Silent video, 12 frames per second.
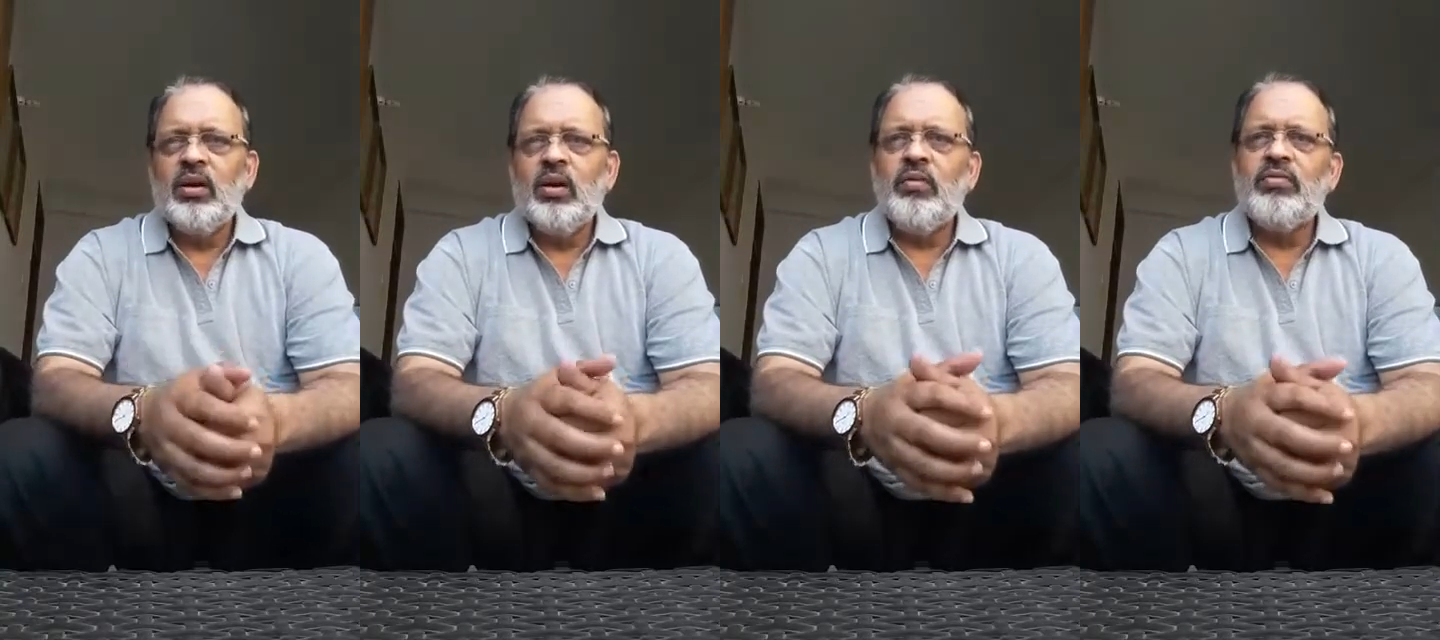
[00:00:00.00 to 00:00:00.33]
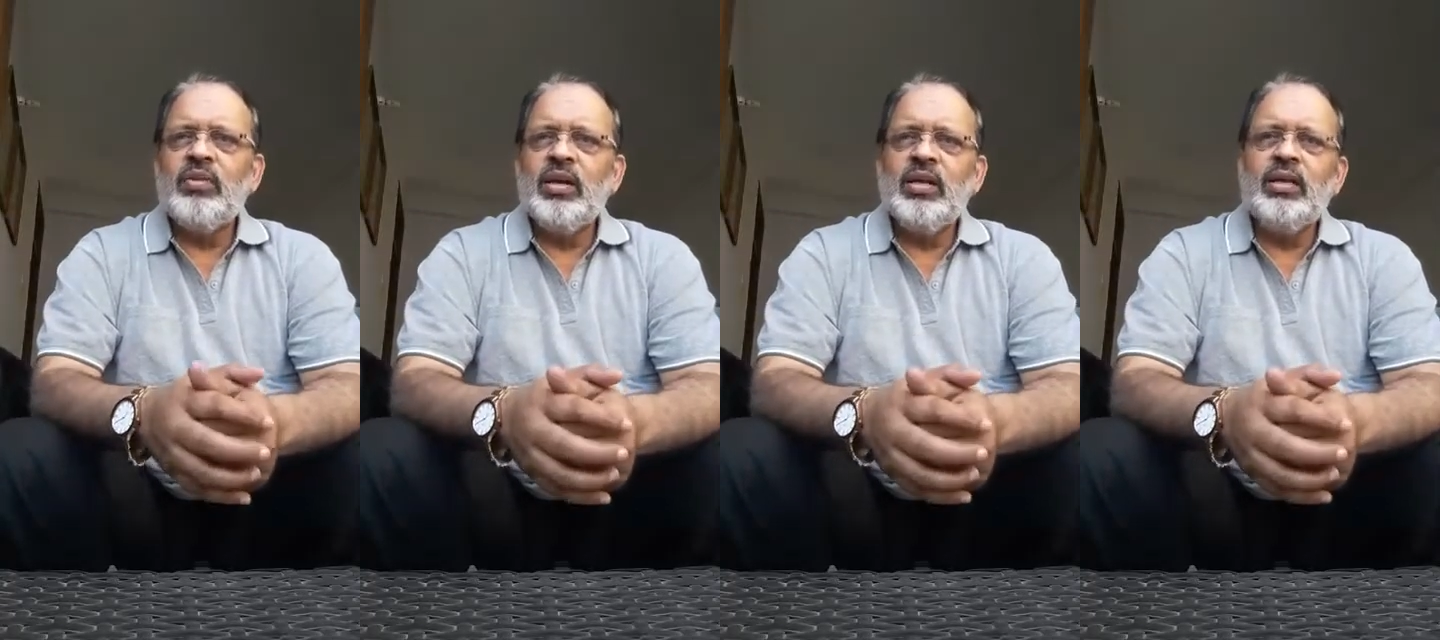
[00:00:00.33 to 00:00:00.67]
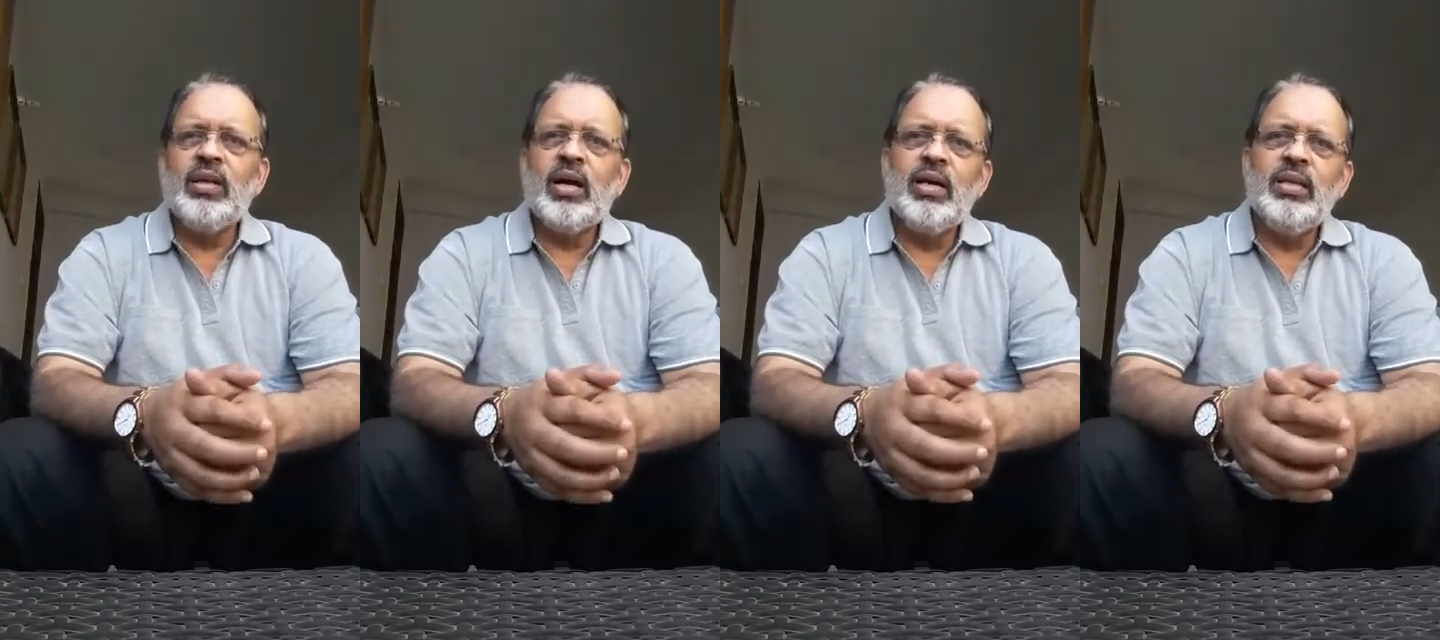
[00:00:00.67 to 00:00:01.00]
of any
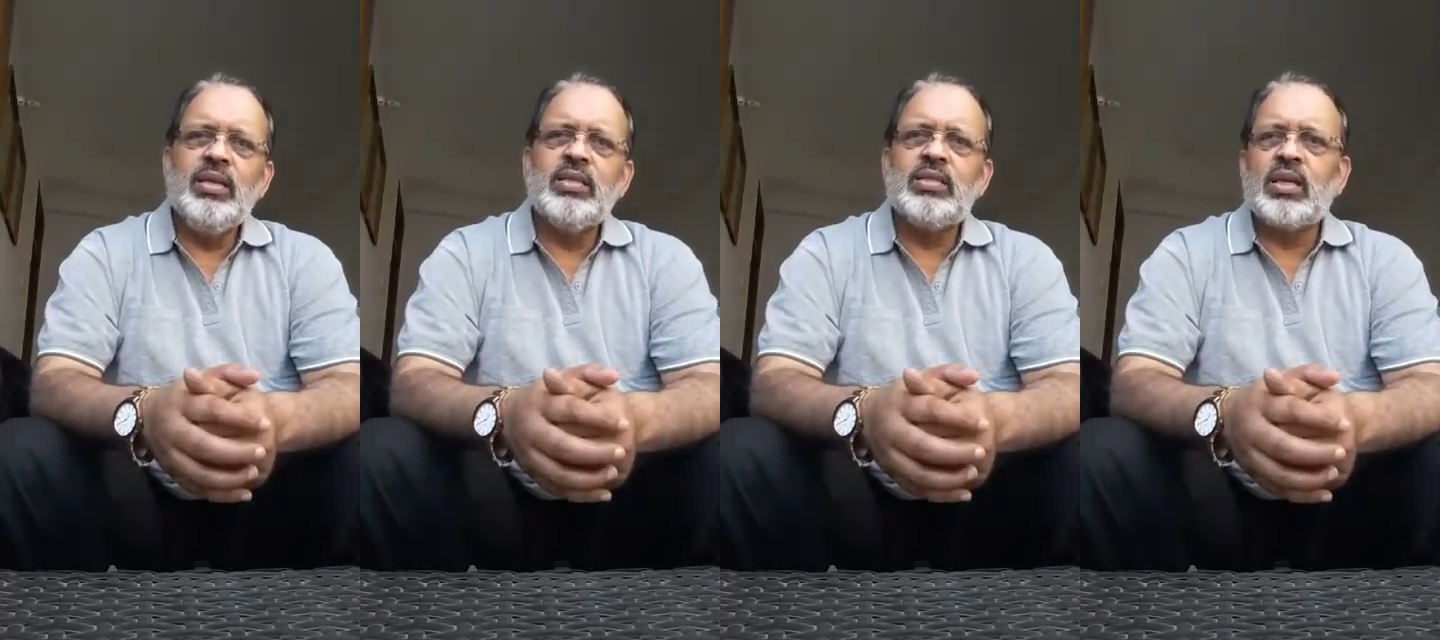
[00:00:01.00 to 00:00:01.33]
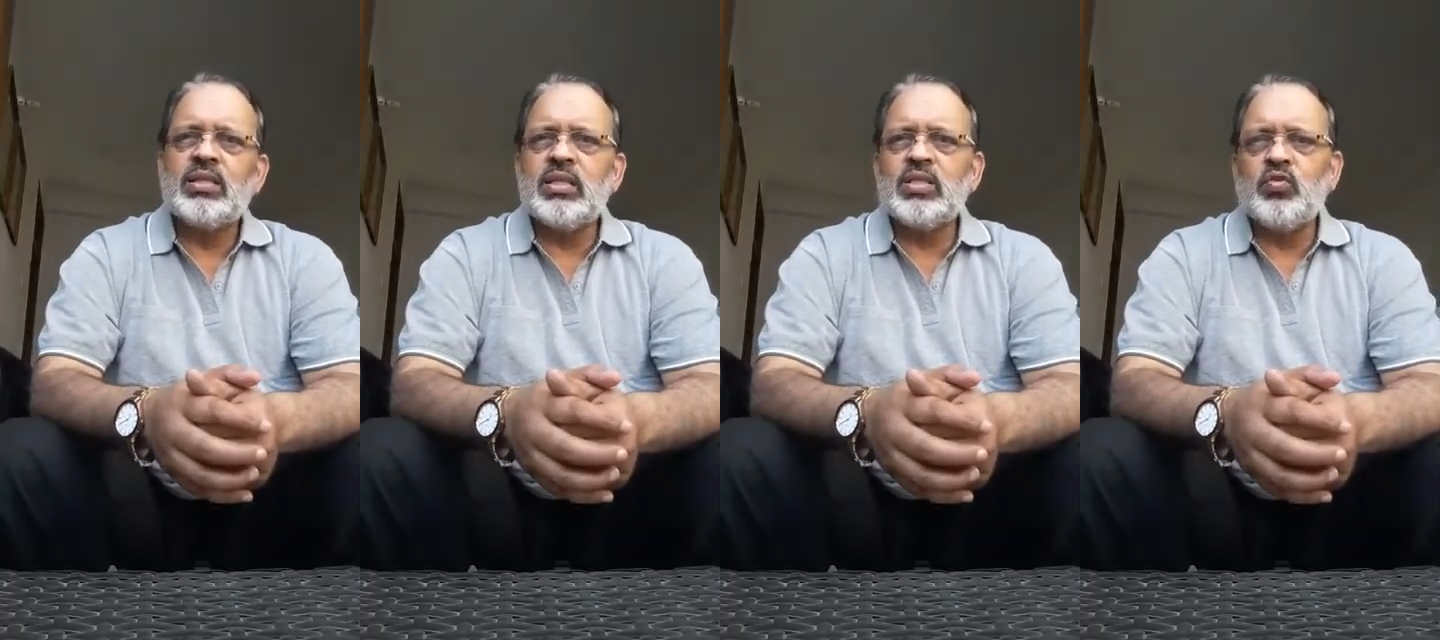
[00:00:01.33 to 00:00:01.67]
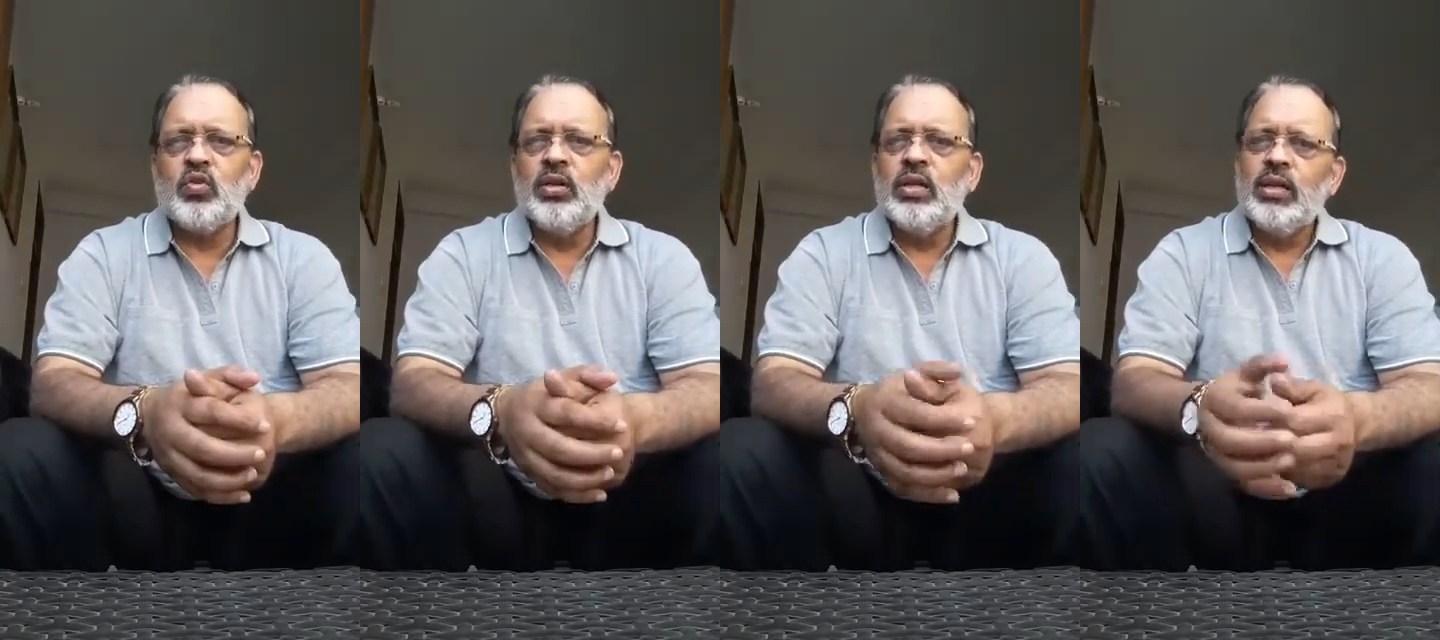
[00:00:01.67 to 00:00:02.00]
highly successful